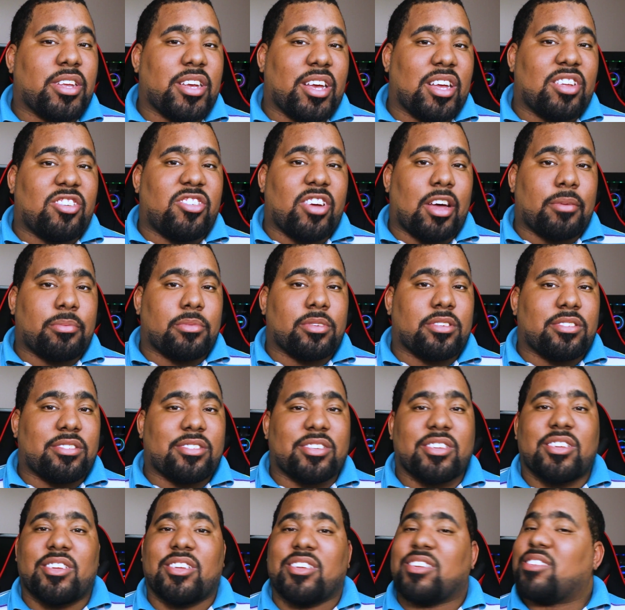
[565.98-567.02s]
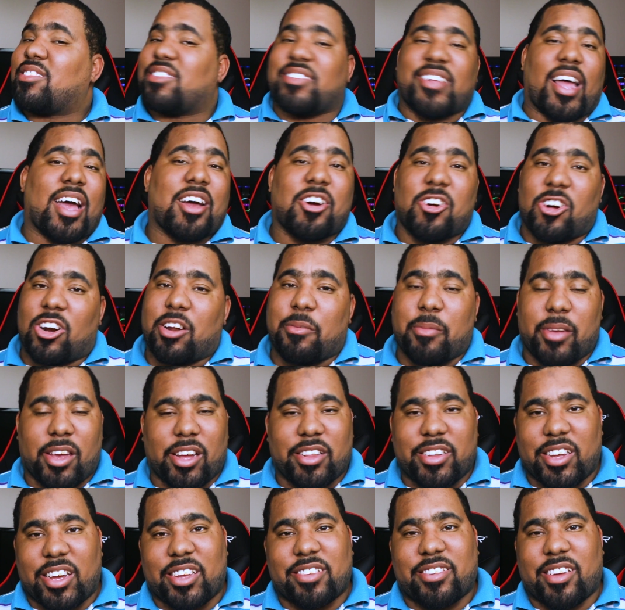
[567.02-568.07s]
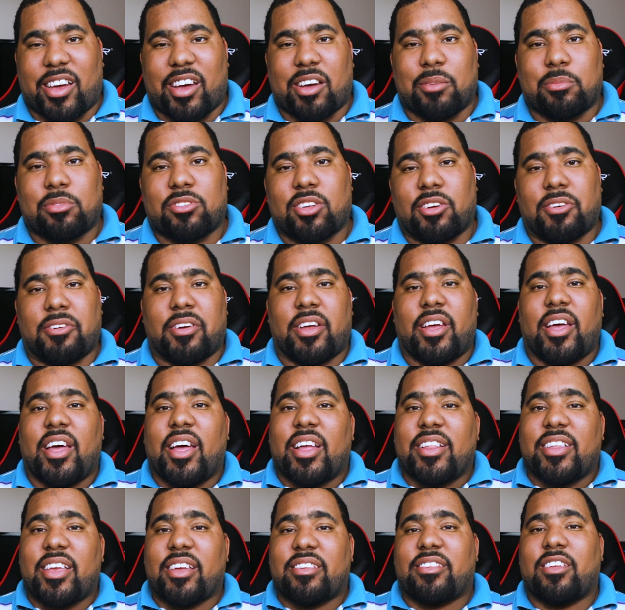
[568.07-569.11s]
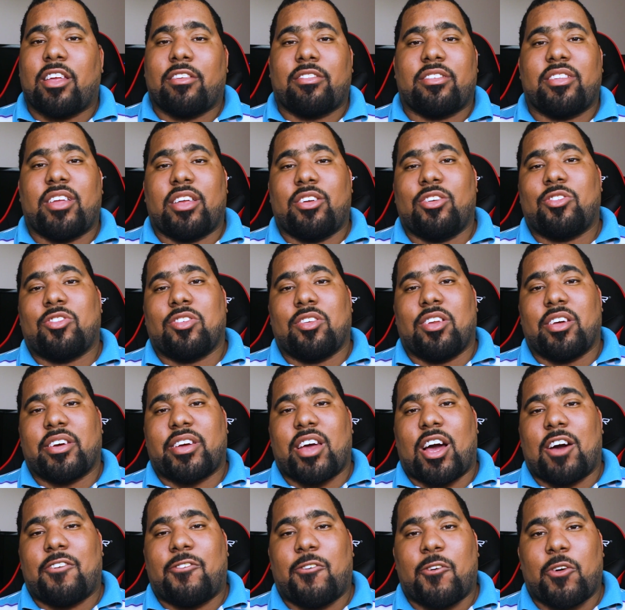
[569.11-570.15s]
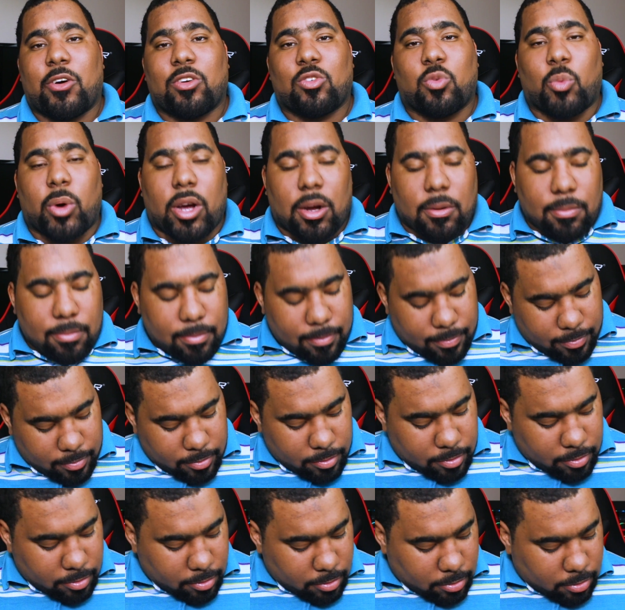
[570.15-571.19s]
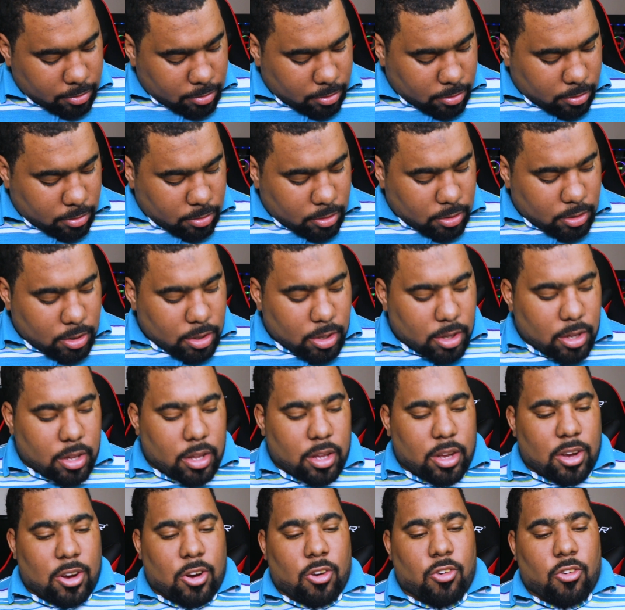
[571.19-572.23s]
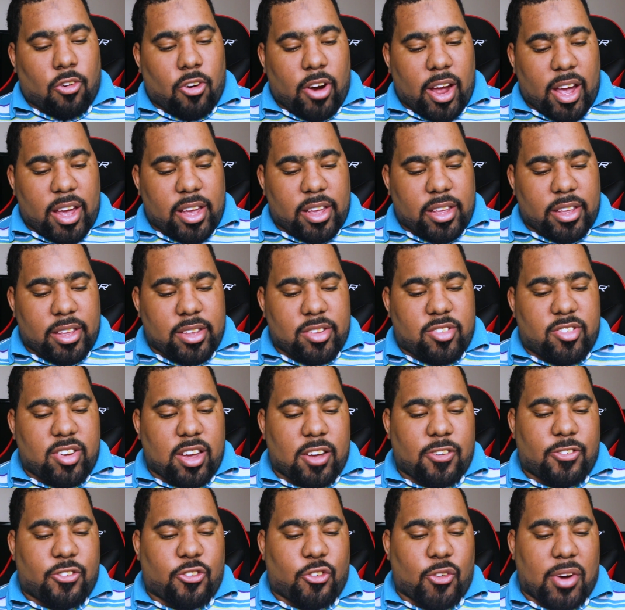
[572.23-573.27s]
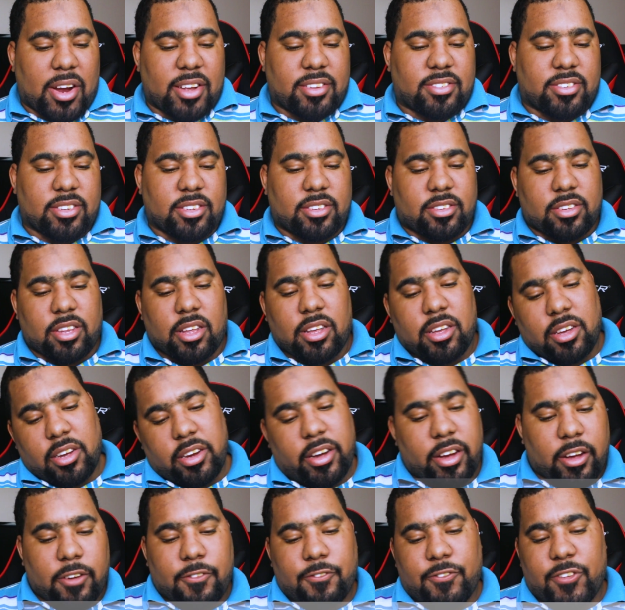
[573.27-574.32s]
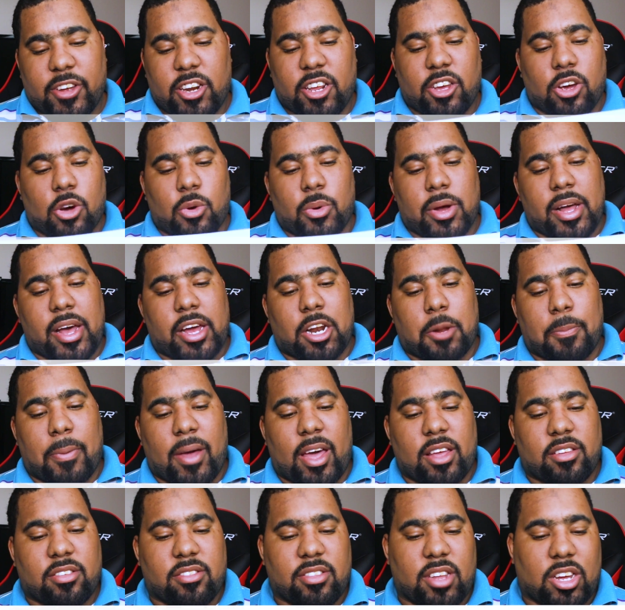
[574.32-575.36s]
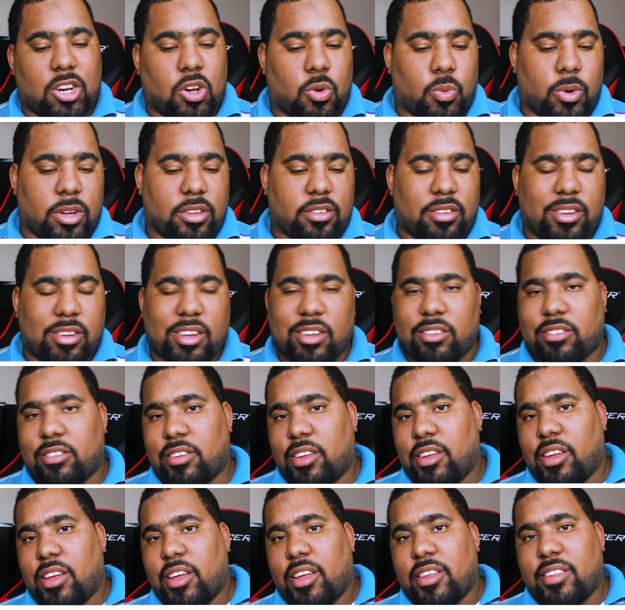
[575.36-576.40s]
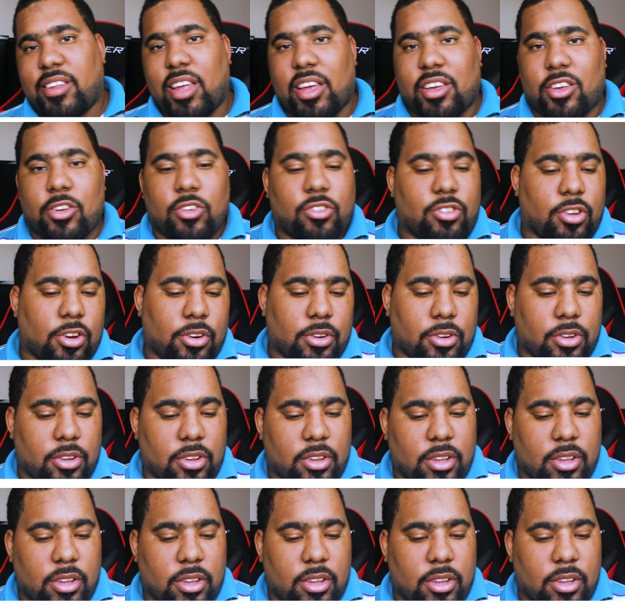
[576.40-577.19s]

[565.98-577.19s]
the objectives, it's not going to be in the exam. So that's something that you should look out for as well. All right, Jeff Francis. Good video on how to pass 901 test. Thank you, sir.